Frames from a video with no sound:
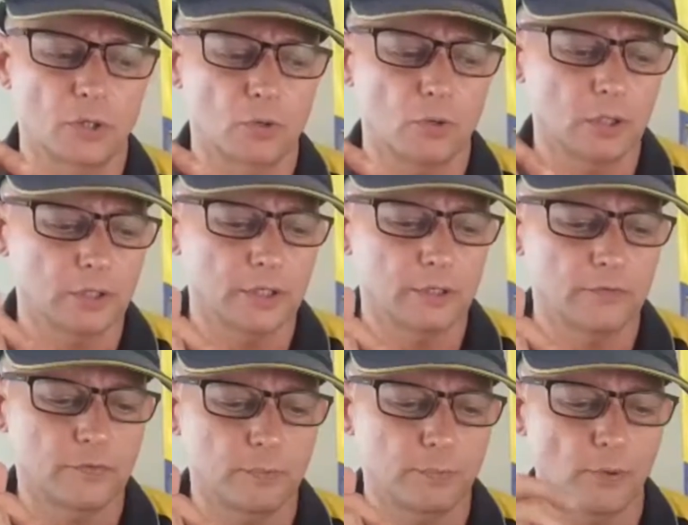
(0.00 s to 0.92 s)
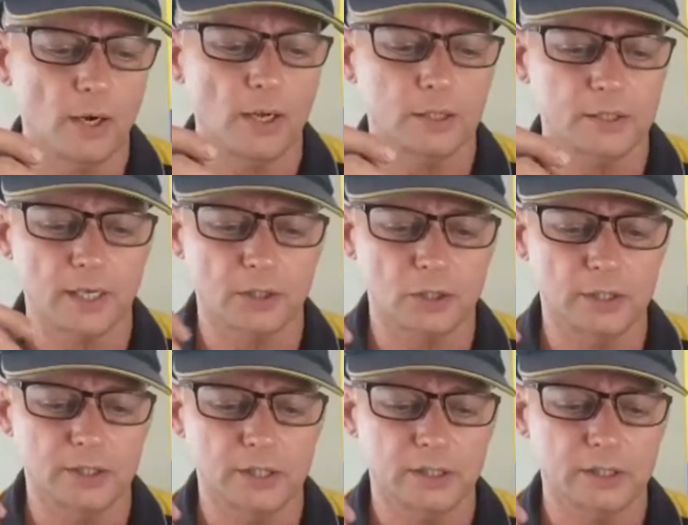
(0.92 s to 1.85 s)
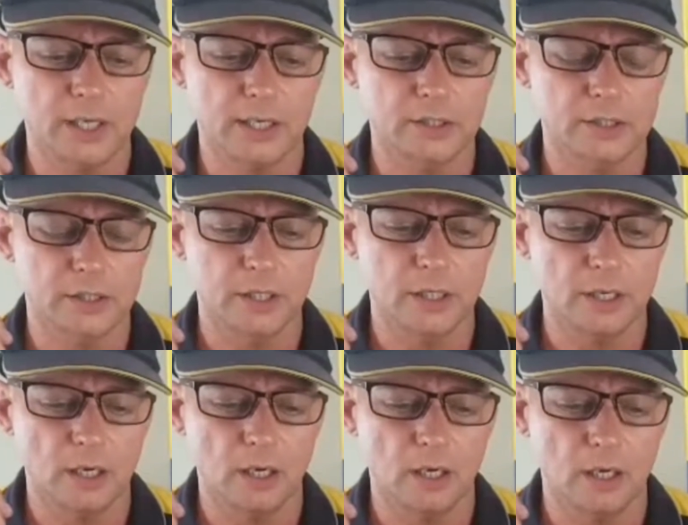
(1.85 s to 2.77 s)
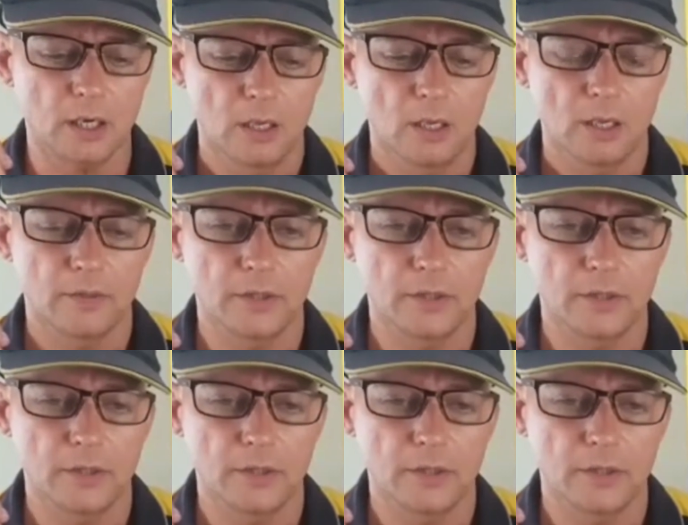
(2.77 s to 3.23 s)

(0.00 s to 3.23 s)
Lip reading: So the quality of the product actually dictates the